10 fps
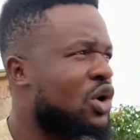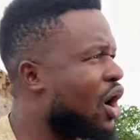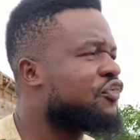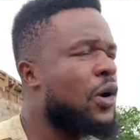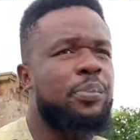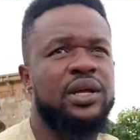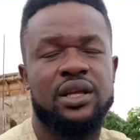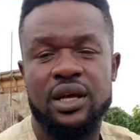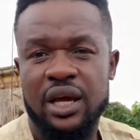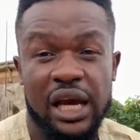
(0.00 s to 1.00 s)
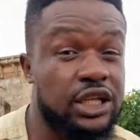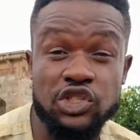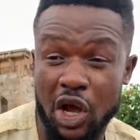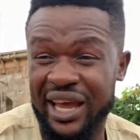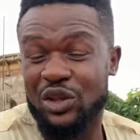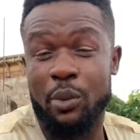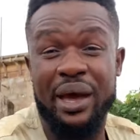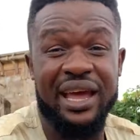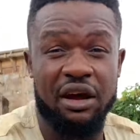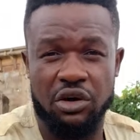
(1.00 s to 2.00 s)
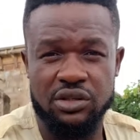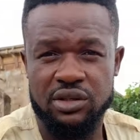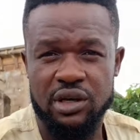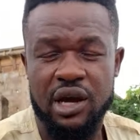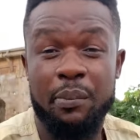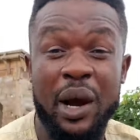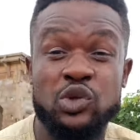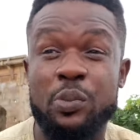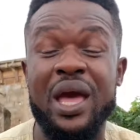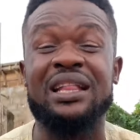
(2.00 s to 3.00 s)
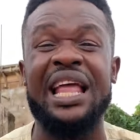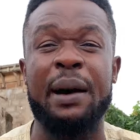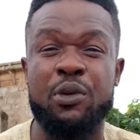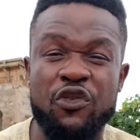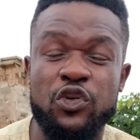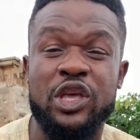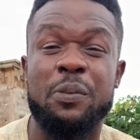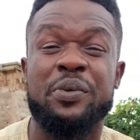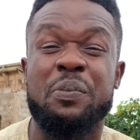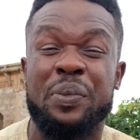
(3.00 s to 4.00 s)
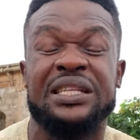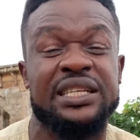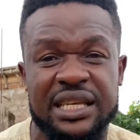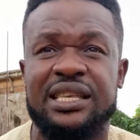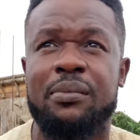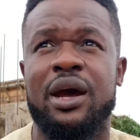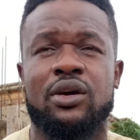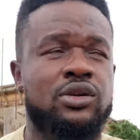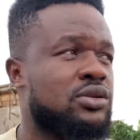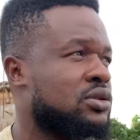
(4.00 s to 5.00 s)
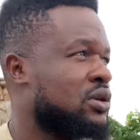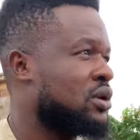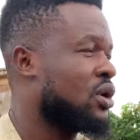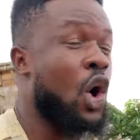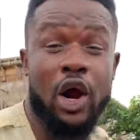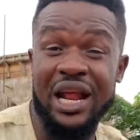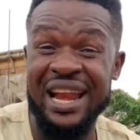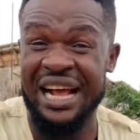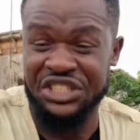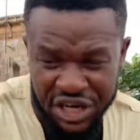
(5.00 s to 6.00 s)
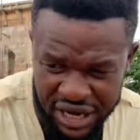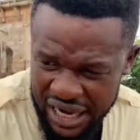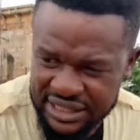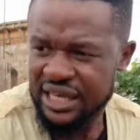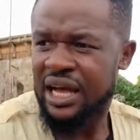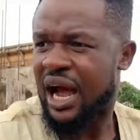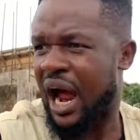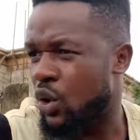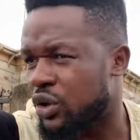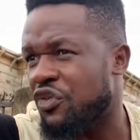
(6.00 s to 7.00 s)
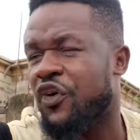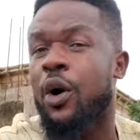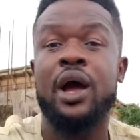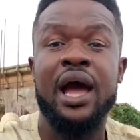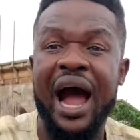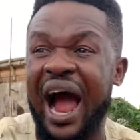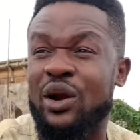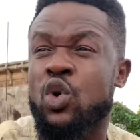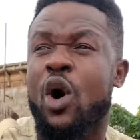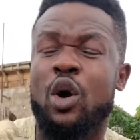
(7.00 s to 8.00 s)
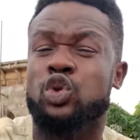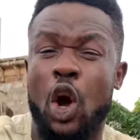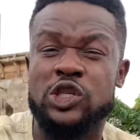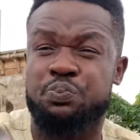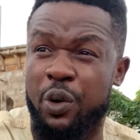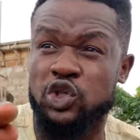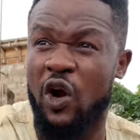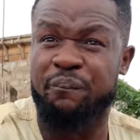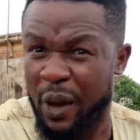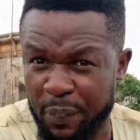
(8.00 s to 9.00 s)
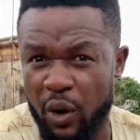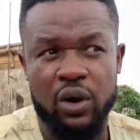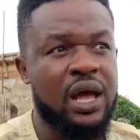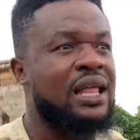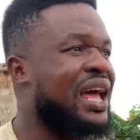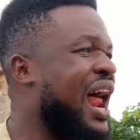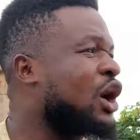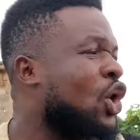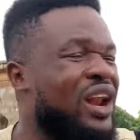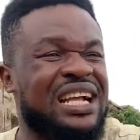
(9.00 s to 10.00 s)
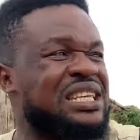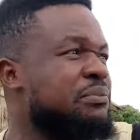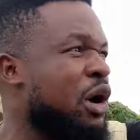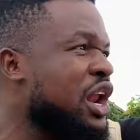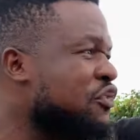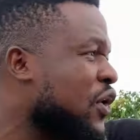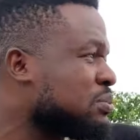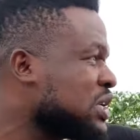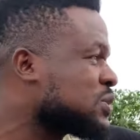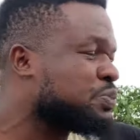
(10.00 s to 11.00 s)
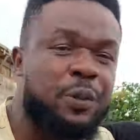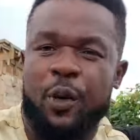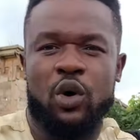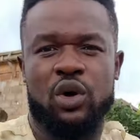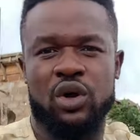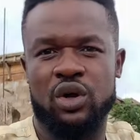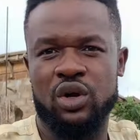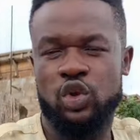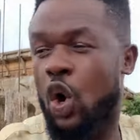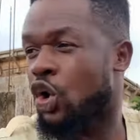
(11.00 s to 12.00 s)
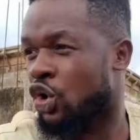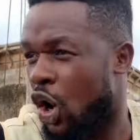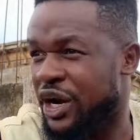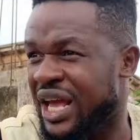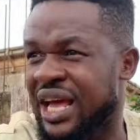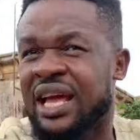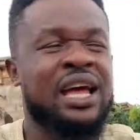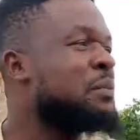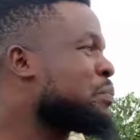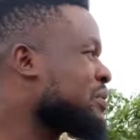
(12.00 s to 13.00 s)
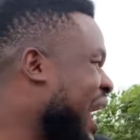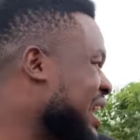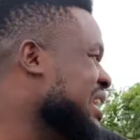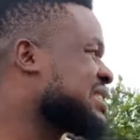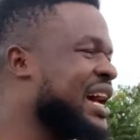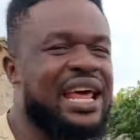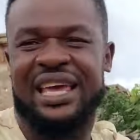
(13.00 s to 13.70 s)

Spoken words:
God forbid. It is okay to make errors, but it will be a taboo if you keep repeating the same errors. Only Nigerians are looking for, and those bunch of people that are collecting money from these people to run rallies and